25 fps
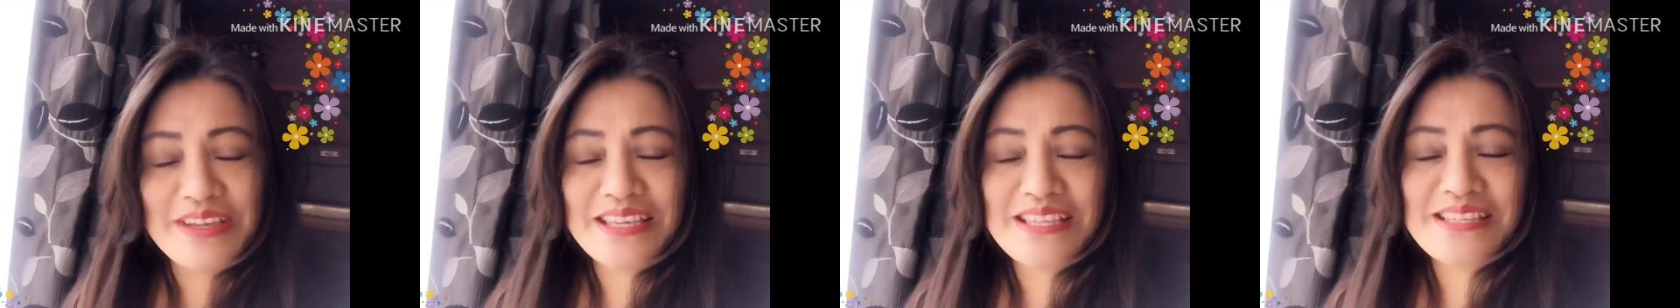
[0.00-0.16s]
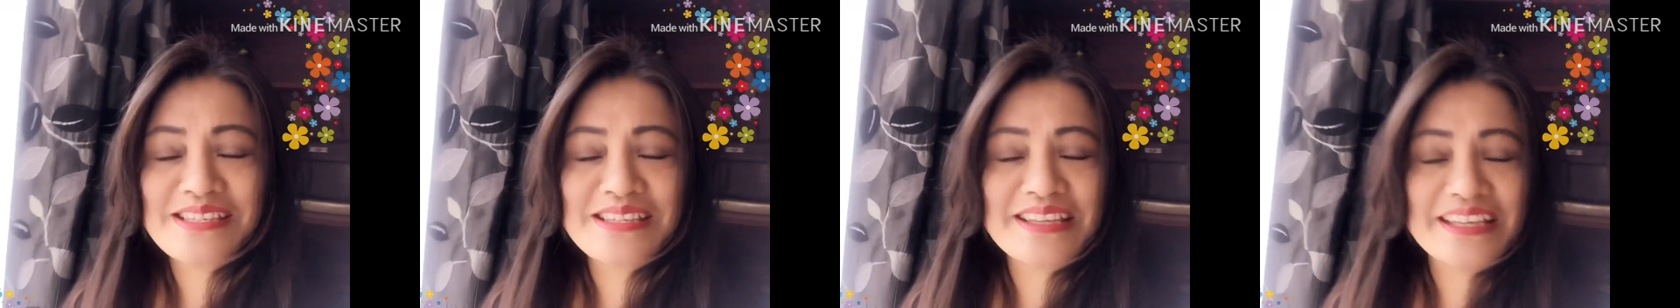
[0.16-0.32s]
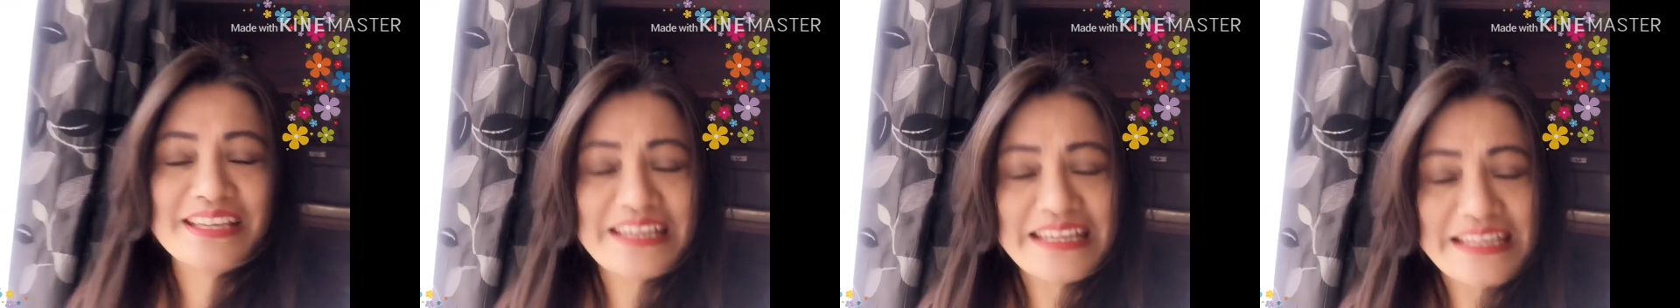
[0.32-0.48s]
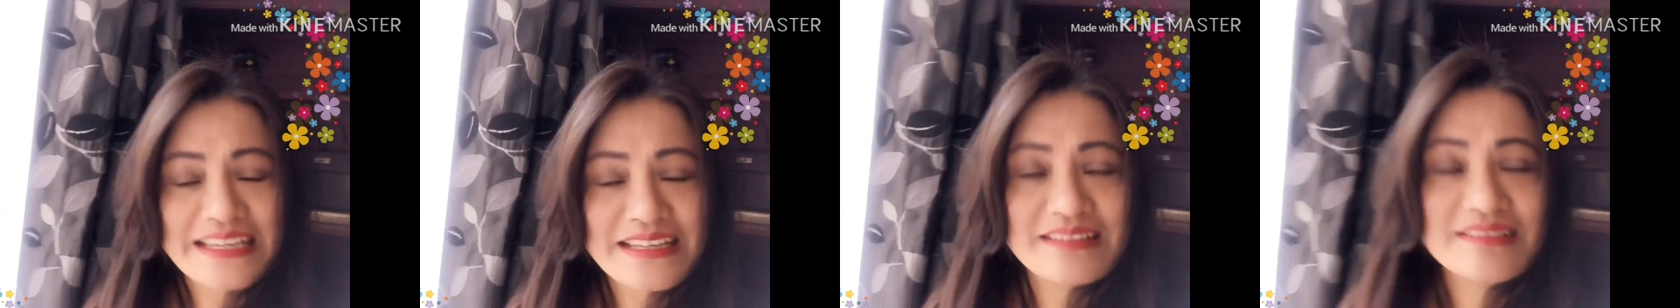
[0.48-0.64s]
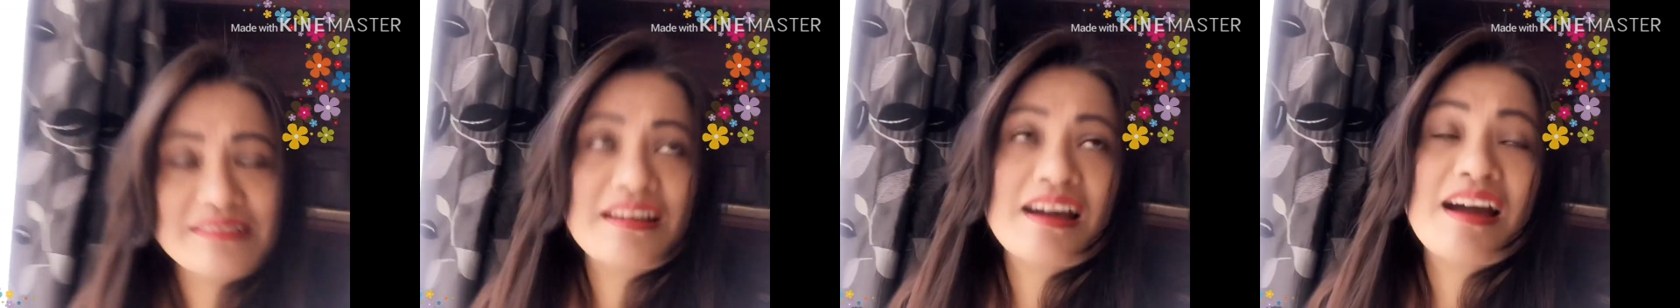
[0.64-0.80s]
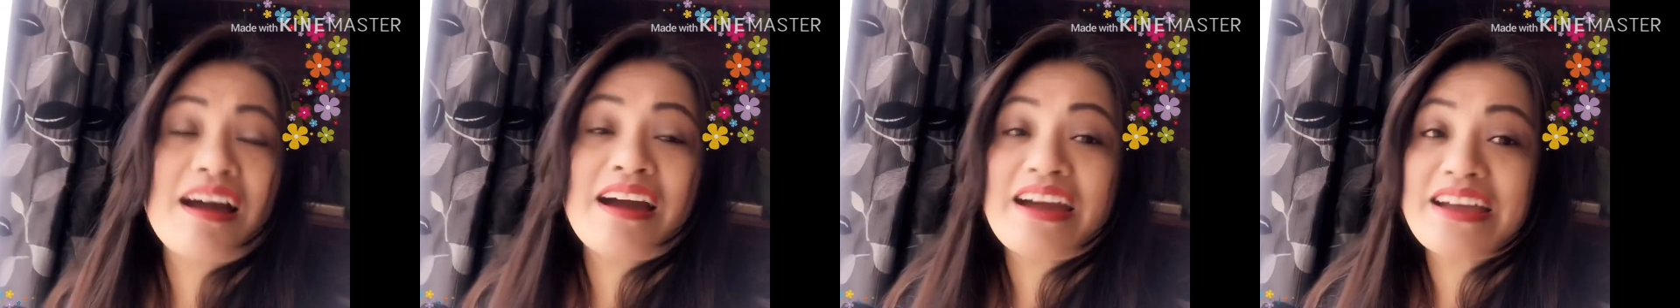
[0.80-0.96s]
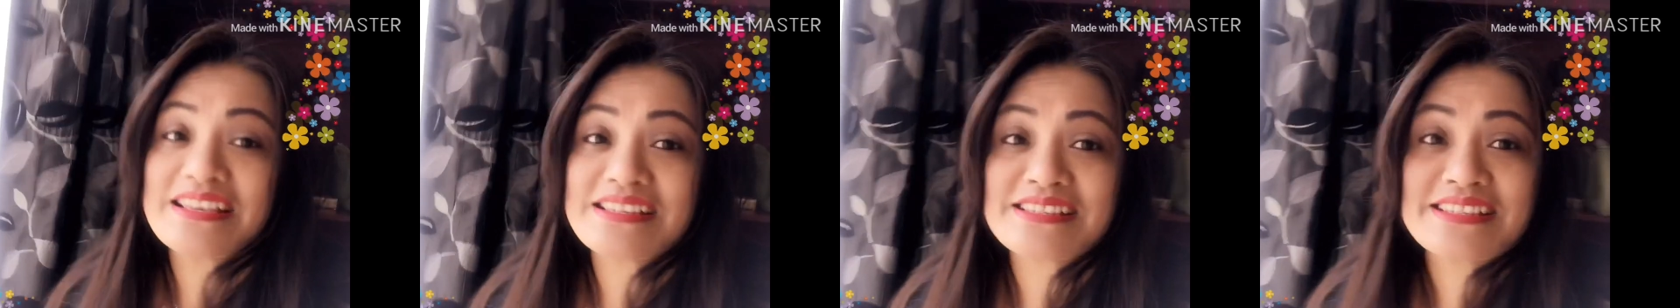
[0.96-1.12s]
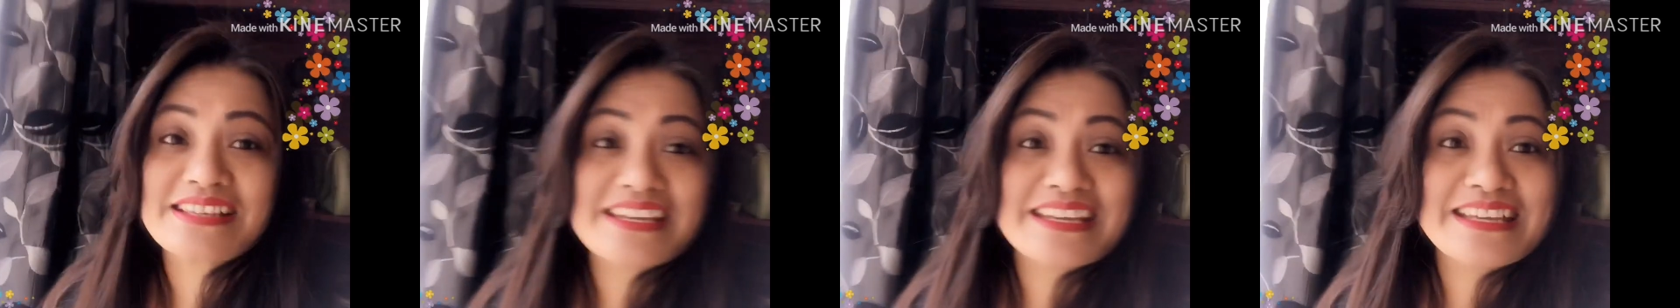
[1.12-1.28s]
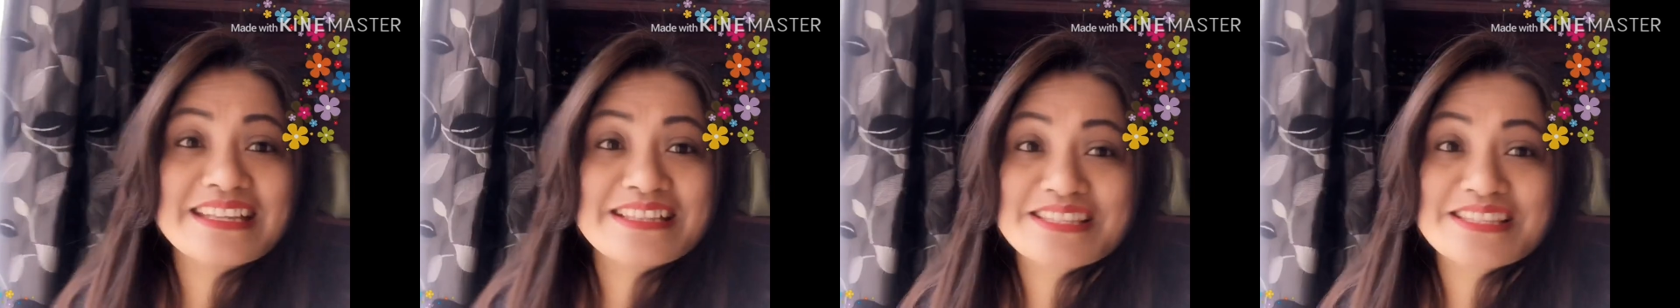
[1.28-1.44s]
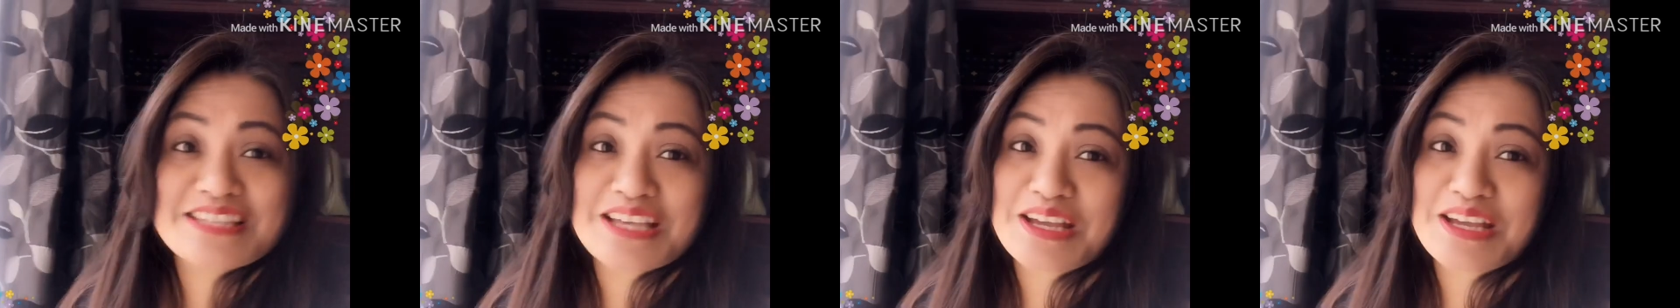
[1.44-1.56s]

is guys it's